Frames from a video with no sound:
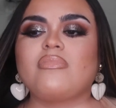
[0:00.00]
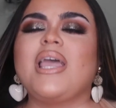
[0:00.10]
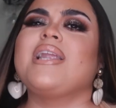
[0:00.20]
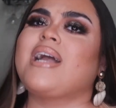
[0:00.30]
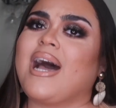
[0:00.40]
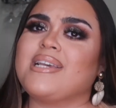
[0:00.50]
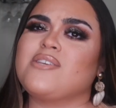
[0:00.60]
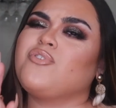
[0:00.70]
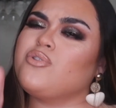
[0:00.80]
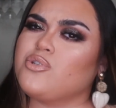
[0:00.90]
And guys,
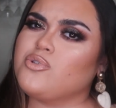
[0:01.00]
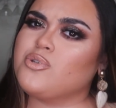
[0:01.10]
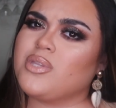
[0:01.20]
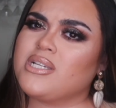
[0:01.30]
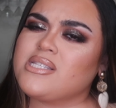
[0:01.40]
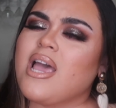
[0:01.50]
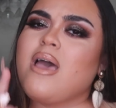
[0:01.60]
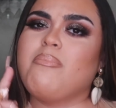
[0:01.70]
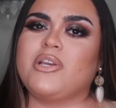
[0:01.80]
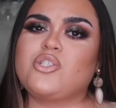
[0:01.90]
if you do this,
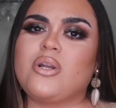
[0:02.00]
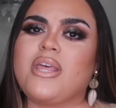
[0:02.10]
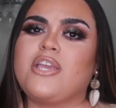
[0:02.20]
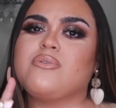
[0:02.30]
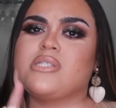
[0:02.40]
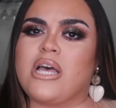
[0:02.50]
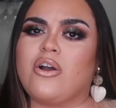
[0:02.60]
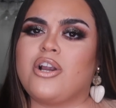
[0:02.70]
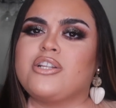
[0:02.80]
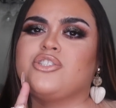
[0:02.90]
make sure that you
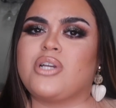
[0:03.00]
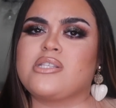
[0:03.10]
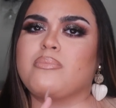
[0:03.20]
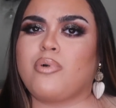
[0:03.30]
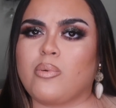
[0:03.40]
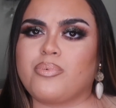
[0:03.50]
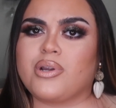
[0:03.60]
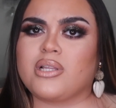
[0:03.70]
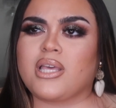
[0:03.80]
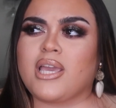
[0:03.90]
tell her to dress
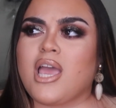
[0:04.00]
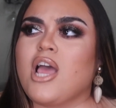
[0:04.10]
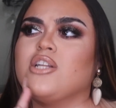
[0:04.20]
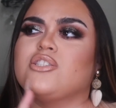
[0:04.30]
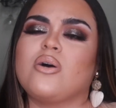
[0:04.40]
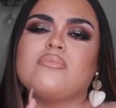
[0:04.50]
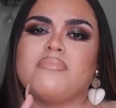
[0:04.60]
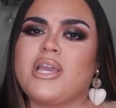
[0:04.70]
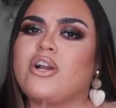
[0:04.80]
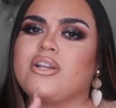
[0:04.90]
appropriately. Don't
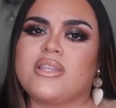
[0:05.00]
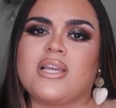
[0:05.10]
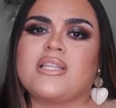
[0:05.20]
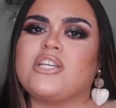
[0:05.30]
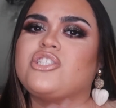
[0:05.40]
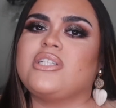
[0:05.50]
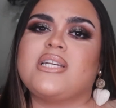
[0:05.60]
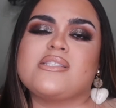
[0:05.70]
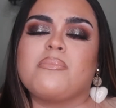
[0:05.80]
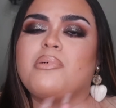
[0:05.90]
make her think that she
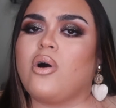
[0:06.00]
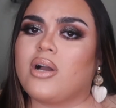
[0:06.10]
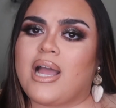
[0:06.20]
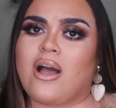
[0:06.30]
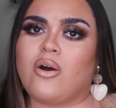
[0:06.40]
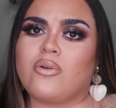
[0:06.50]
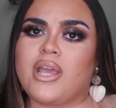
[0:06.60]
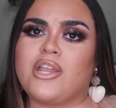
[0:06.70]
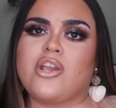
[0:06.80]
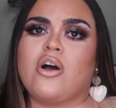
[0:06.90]
needs a ball gown
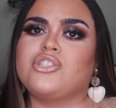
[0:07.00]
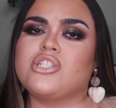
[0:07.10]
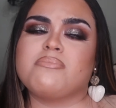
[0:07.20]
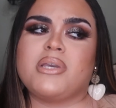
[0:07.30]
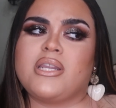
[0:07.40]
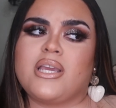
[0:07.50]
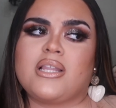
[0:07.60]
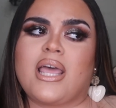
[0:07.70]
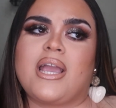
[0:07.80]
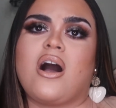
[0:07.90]
and y'all just meeting
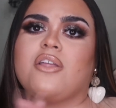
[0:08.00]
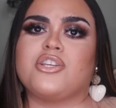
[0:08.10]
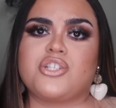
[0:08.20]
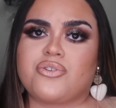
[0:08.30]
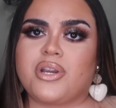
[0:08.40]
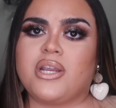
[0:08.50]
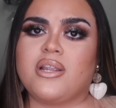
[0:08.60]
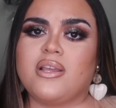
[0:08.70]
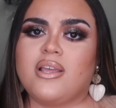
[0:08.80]
like on the street.